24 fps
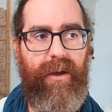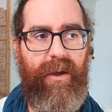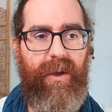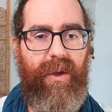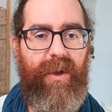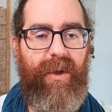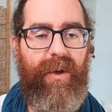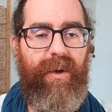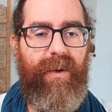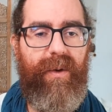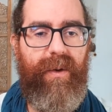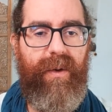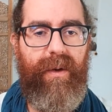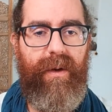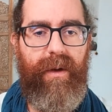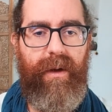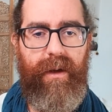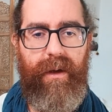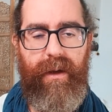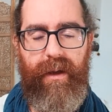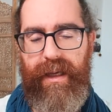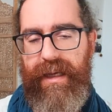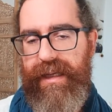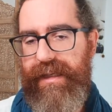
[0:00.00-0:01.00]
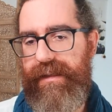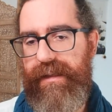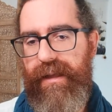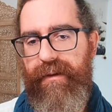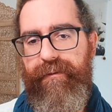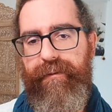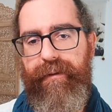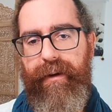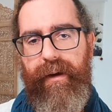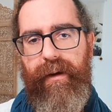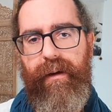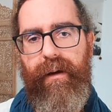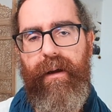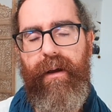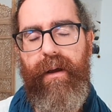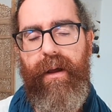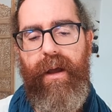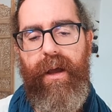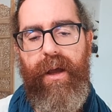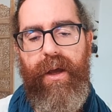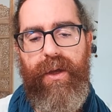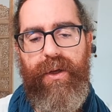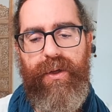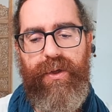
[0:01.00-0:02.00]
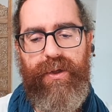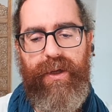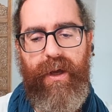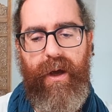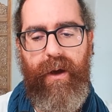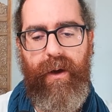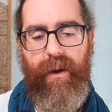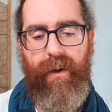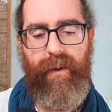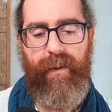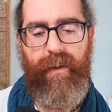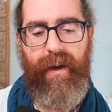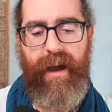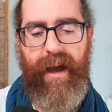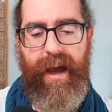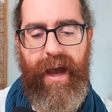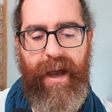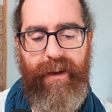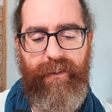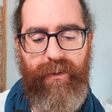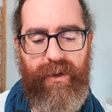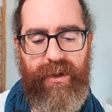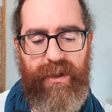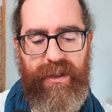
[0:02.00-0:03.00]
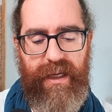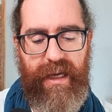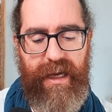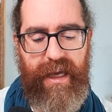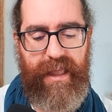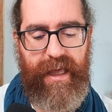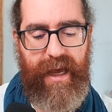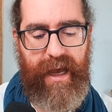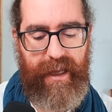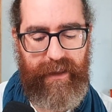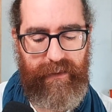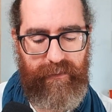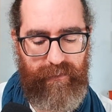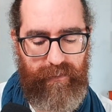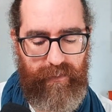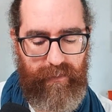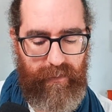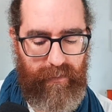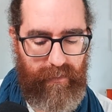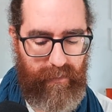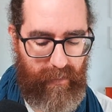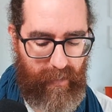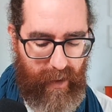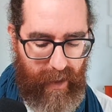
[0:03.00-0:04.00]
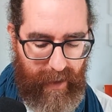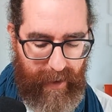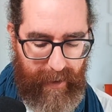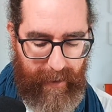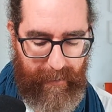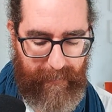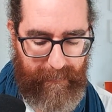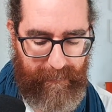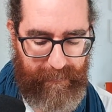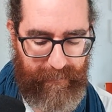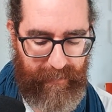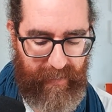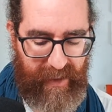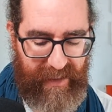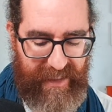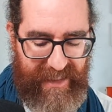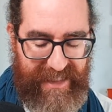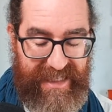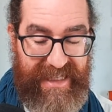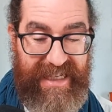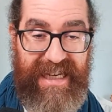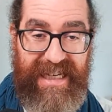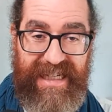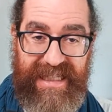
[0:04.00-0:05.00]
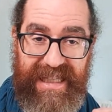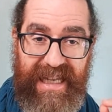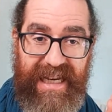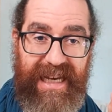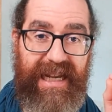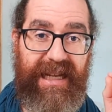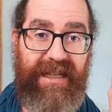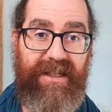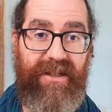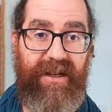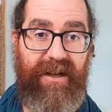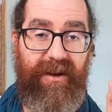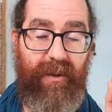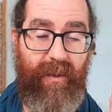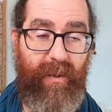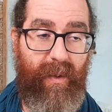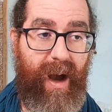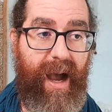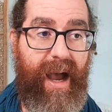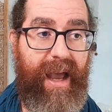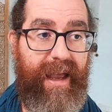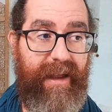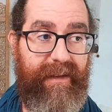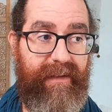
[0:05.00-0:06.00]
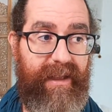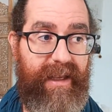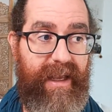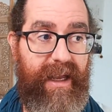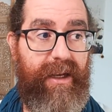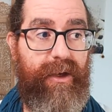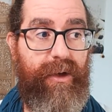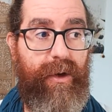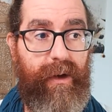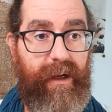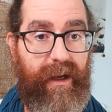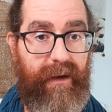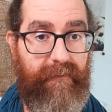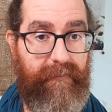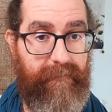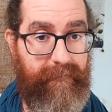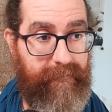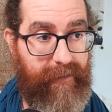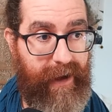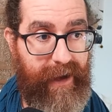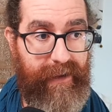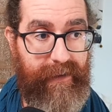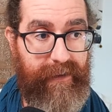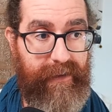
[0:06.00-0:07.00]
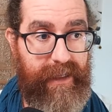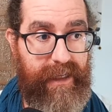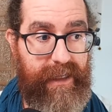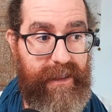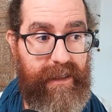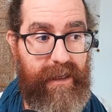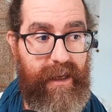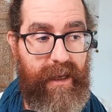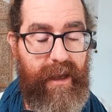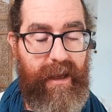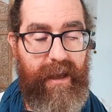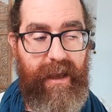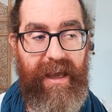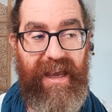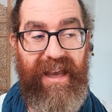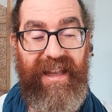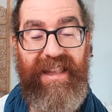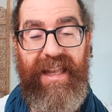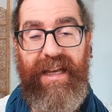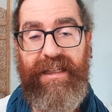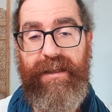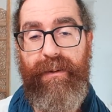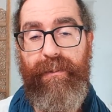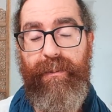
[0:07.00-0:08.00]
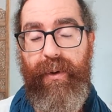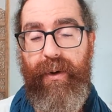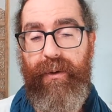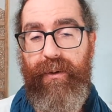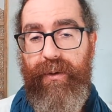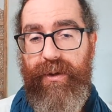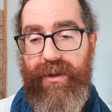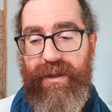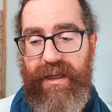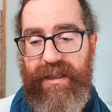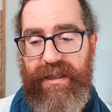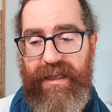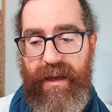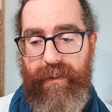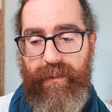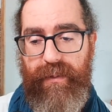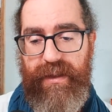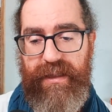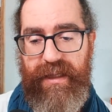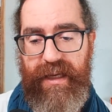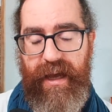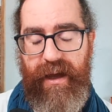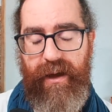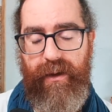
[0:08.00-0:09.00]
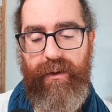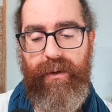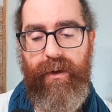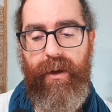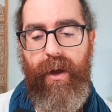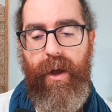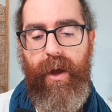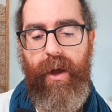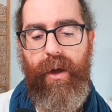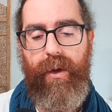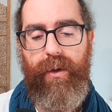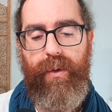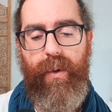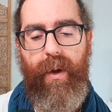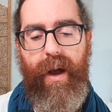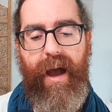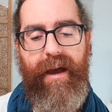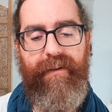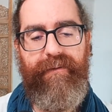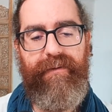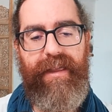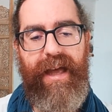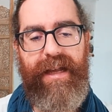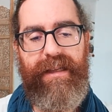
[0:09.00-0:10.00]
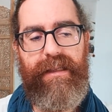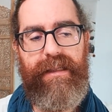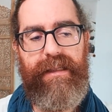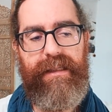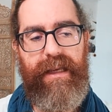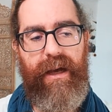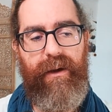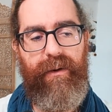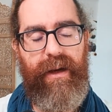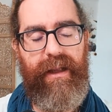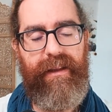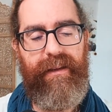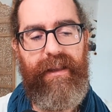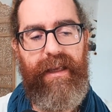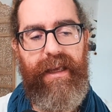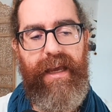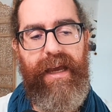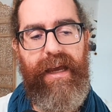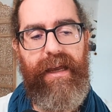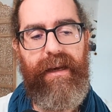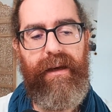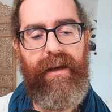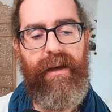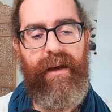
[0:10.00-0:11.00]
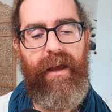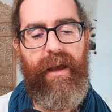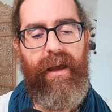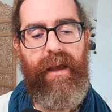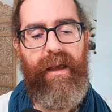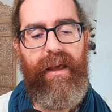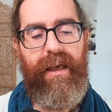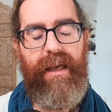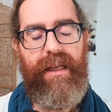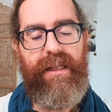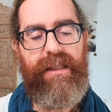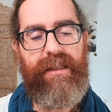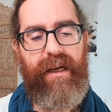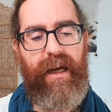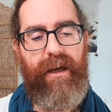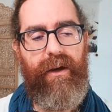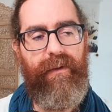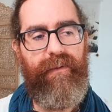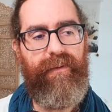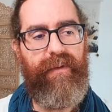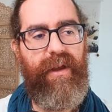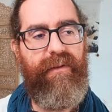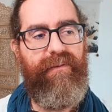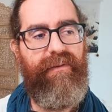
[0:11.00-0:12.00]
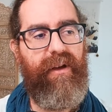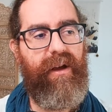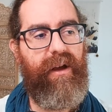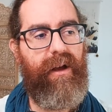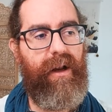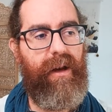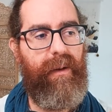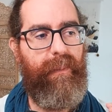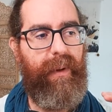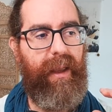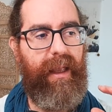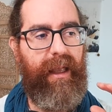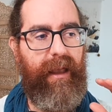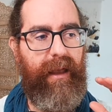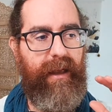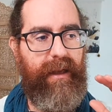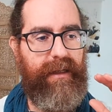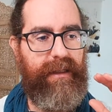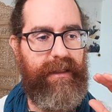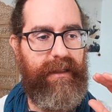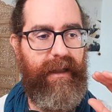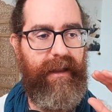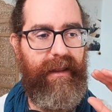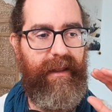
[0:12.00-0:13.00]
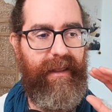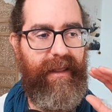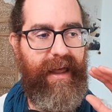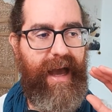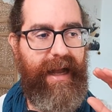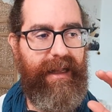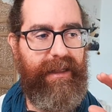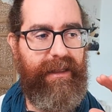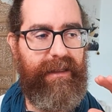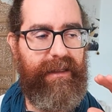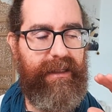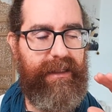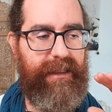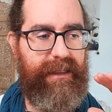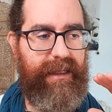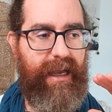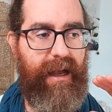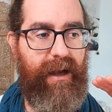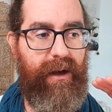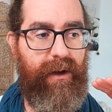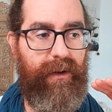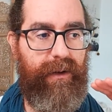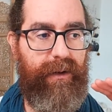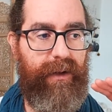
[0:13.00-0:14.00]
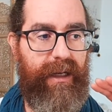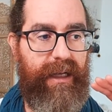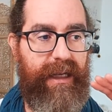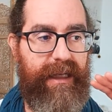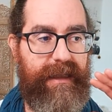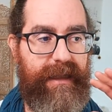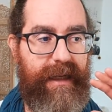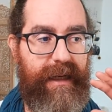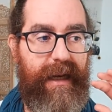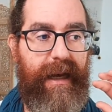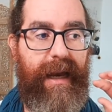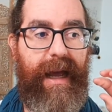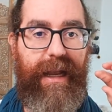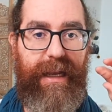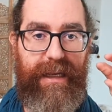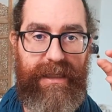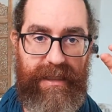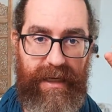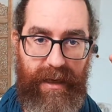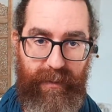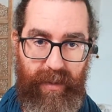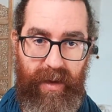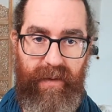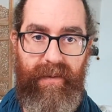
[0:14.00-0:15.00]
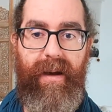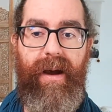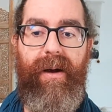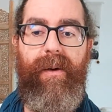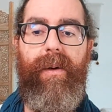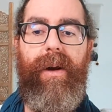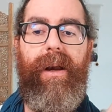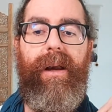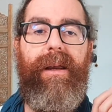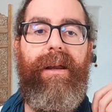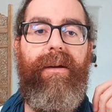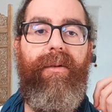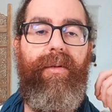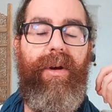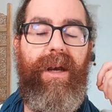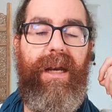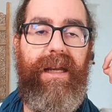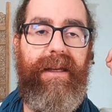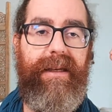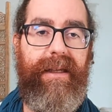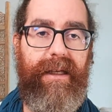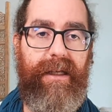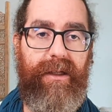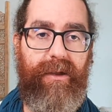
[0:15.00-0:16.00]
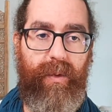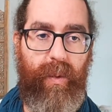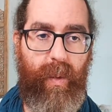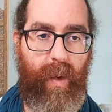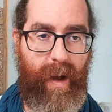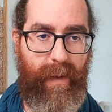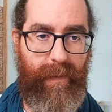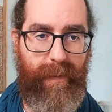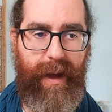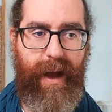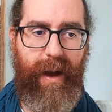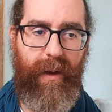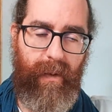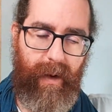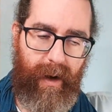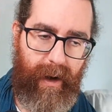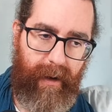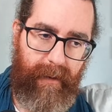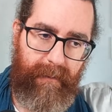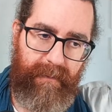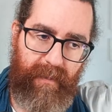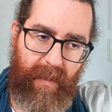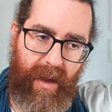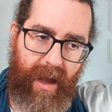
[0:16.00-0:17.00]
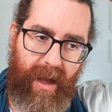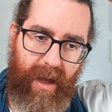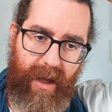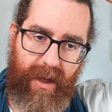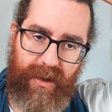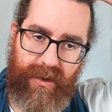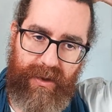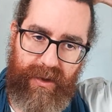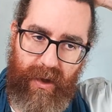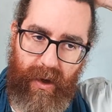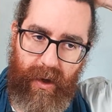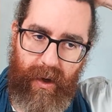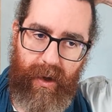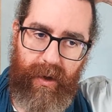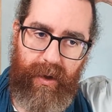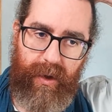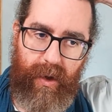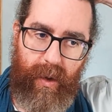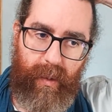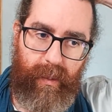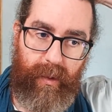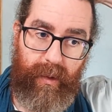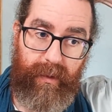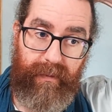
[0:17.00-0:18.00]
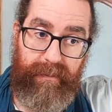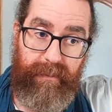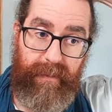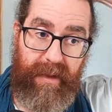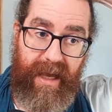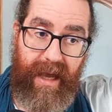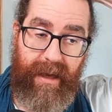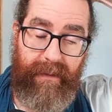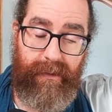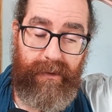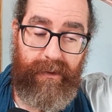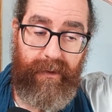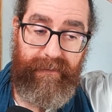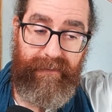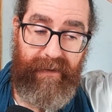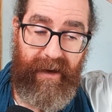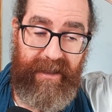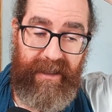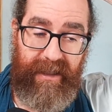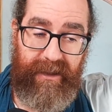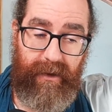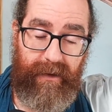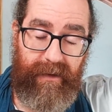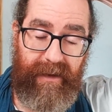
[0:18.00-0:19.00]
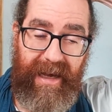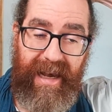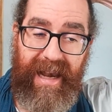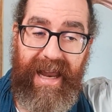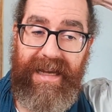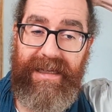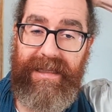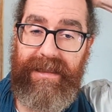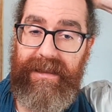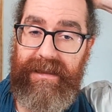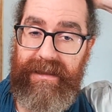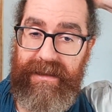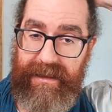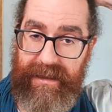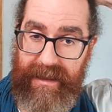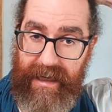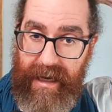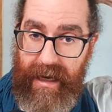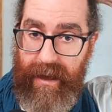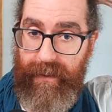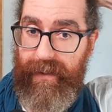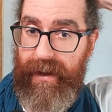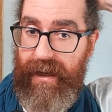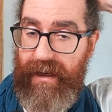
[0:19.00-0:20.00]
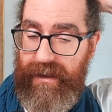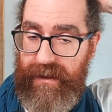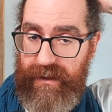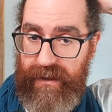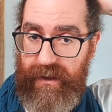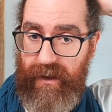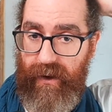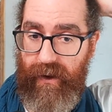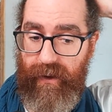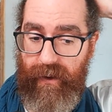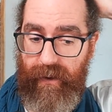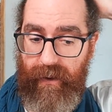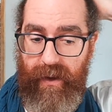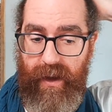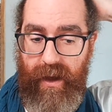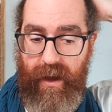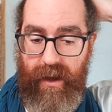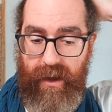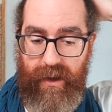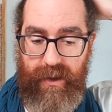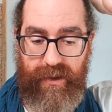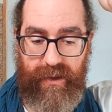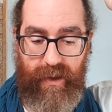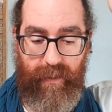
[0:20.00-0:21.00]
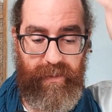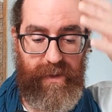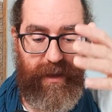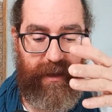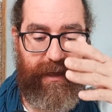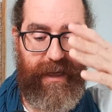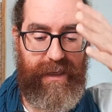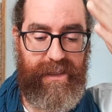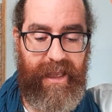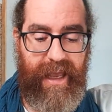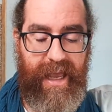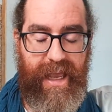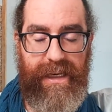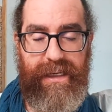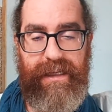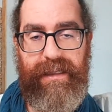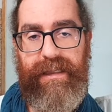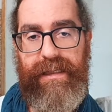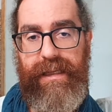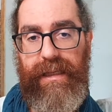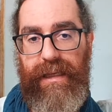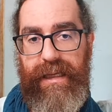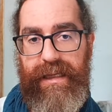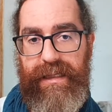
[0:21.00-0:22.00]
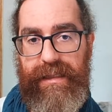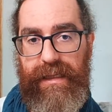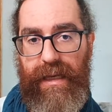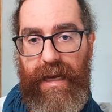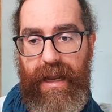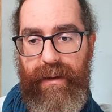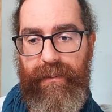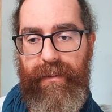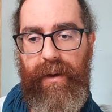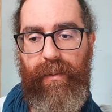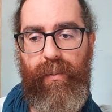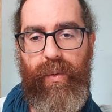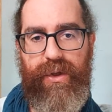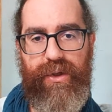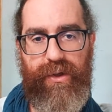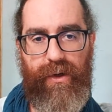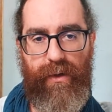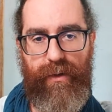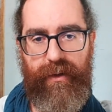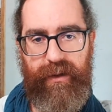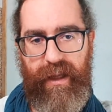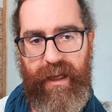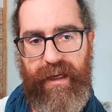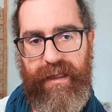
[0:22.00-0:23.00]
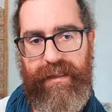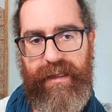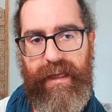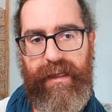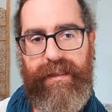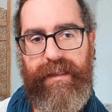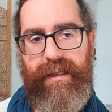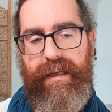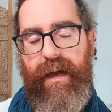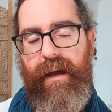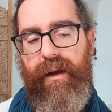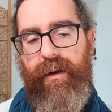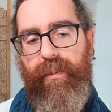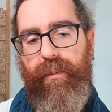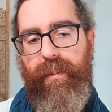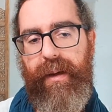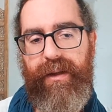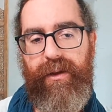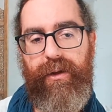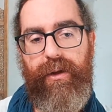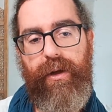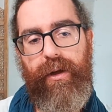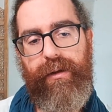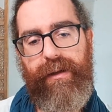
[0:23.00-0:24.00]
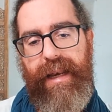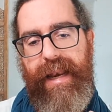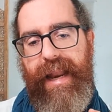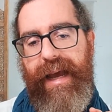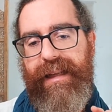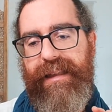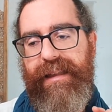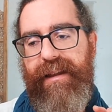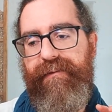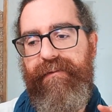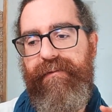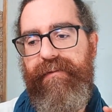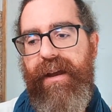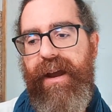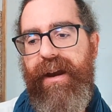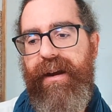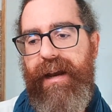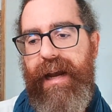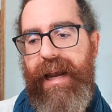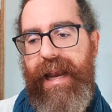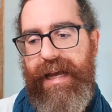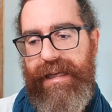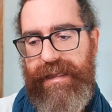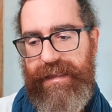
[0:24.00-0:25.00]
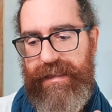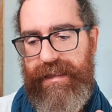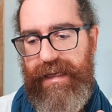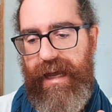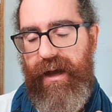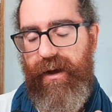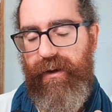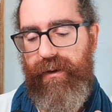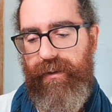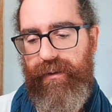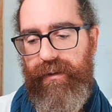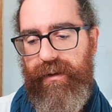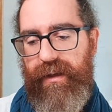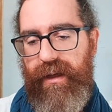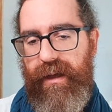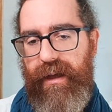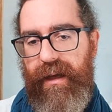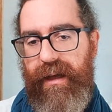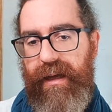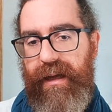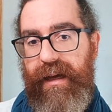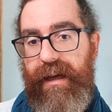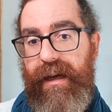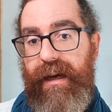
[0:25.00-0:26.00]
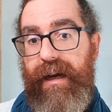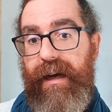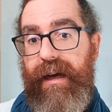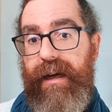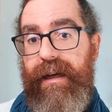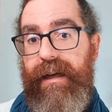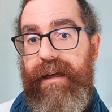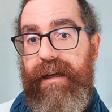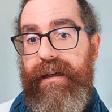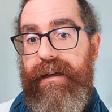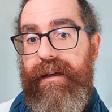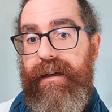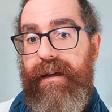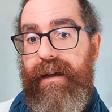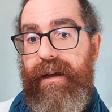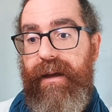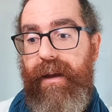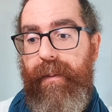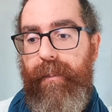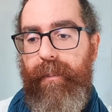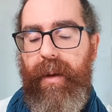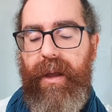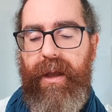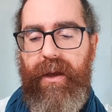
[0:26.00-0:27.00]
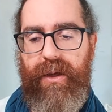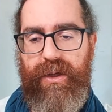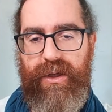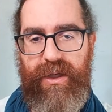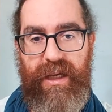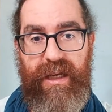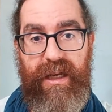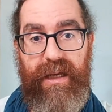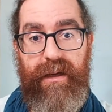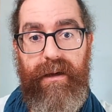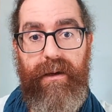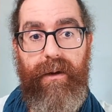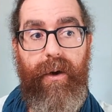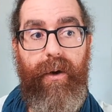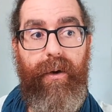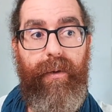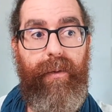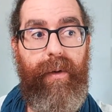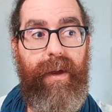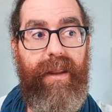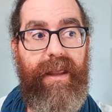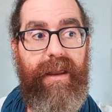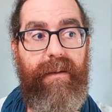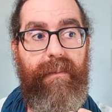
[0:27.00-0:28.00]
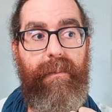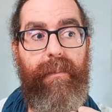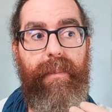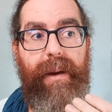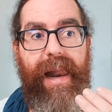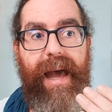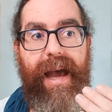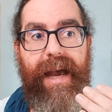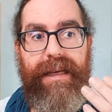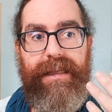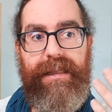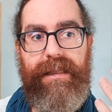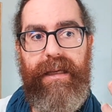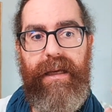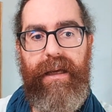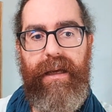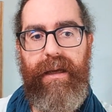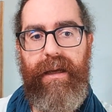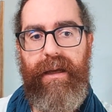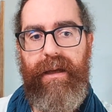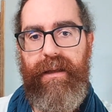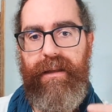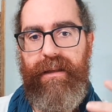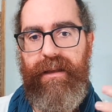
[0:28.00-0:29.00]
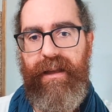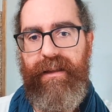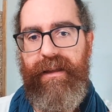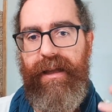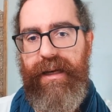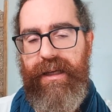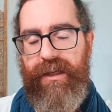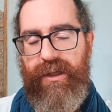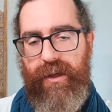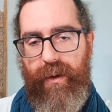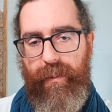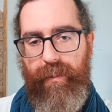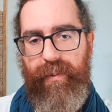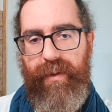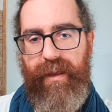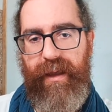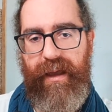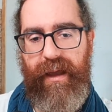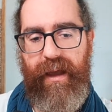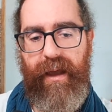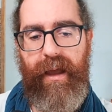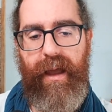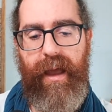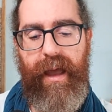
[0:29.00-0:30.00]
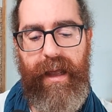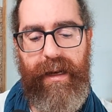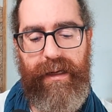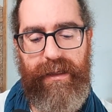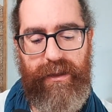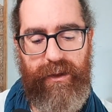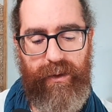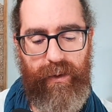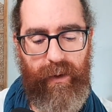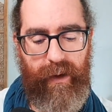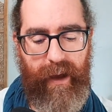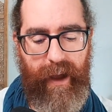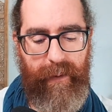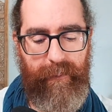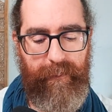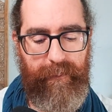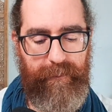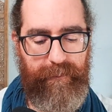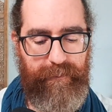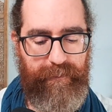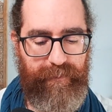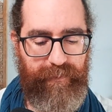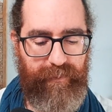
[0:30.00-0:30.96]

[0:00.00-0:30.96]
you is different. So I would say that just the letter Y at the end, you can find it. It doesn't produce the same sound. To have that sound at the end, it's kind of difficult because that sound is like a semi-vowel leading to a vowel. So you would be able to find it on the last syllable. So something that ends in the syllable which contains that sound, but not like the very last sound, because y already implies that there is something else to come.